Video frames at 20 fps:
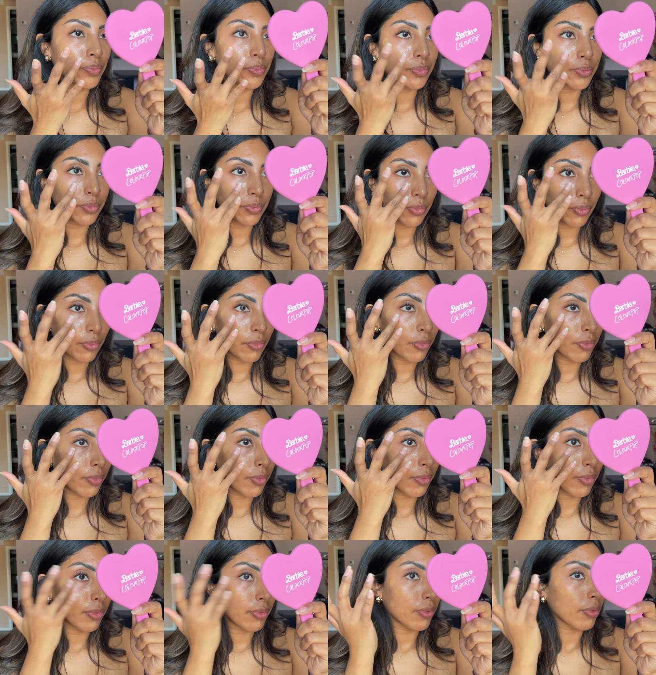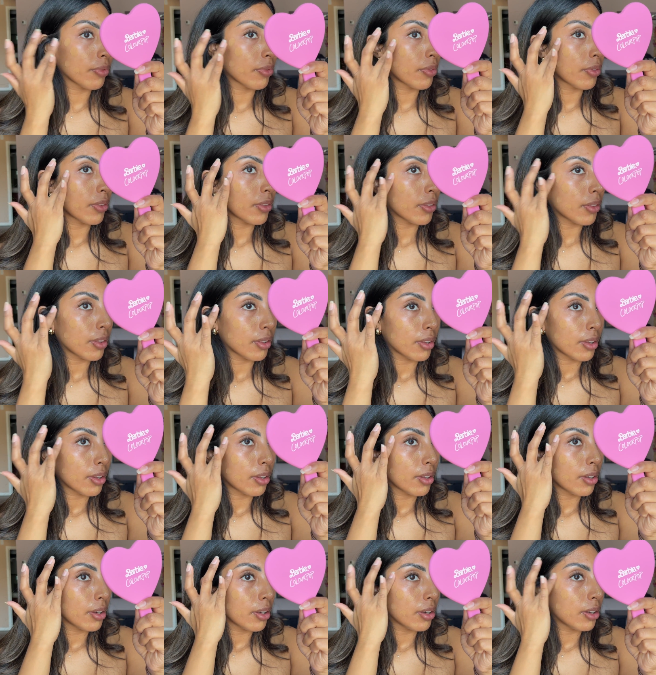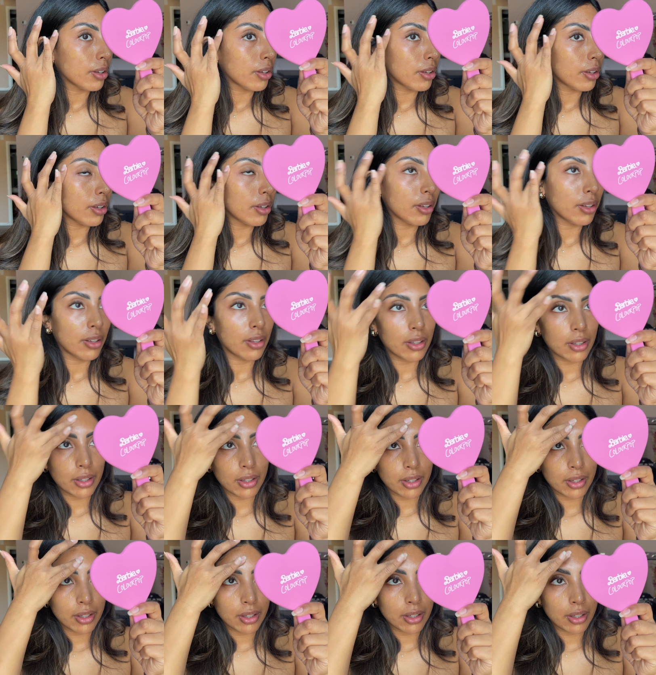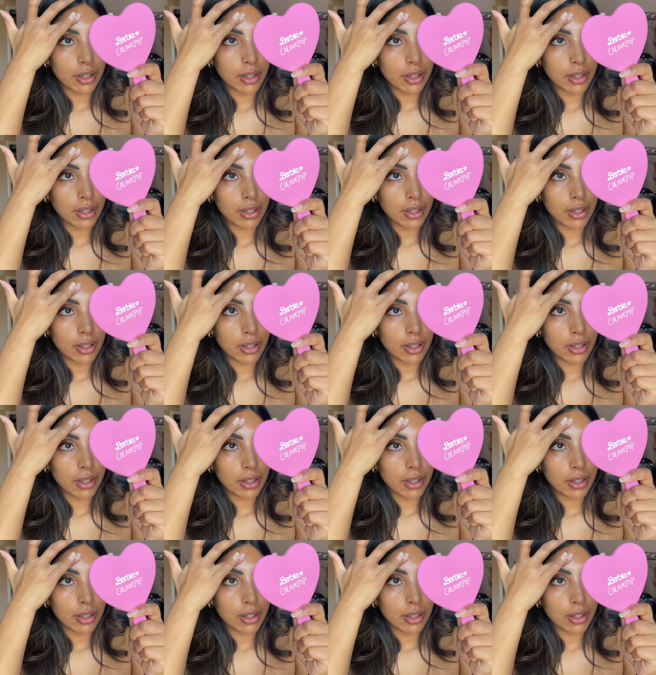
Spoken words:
Nobody speaks.